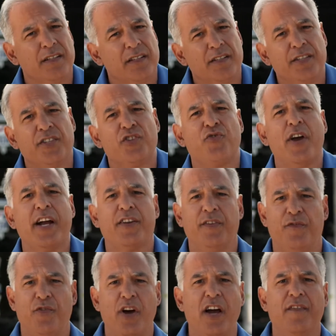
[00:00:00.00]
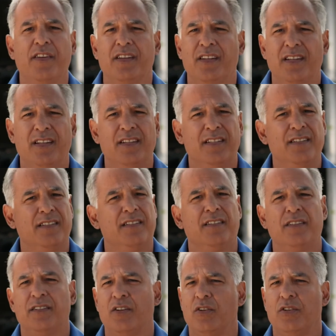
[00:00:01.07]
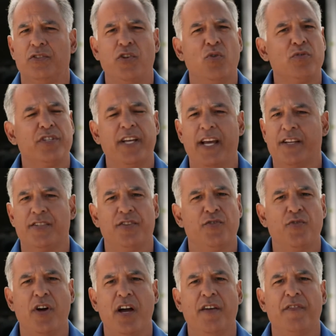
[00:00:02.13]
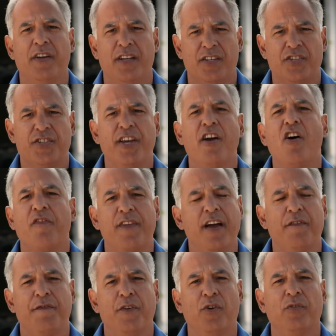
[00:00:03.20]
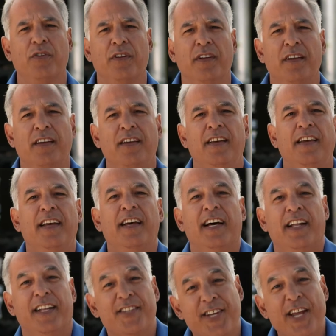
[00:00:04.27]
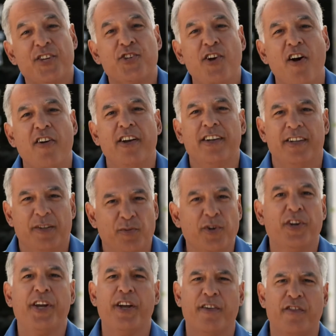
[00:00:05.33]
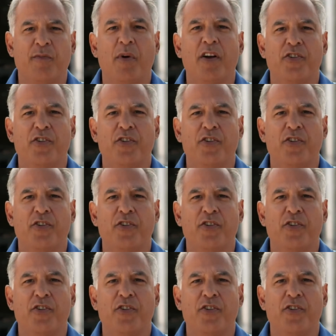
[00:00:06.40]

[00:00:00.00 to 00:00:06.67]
distracted driving. Don't text and drive. Stay off that phone. Let's get started, and we're going to hear from our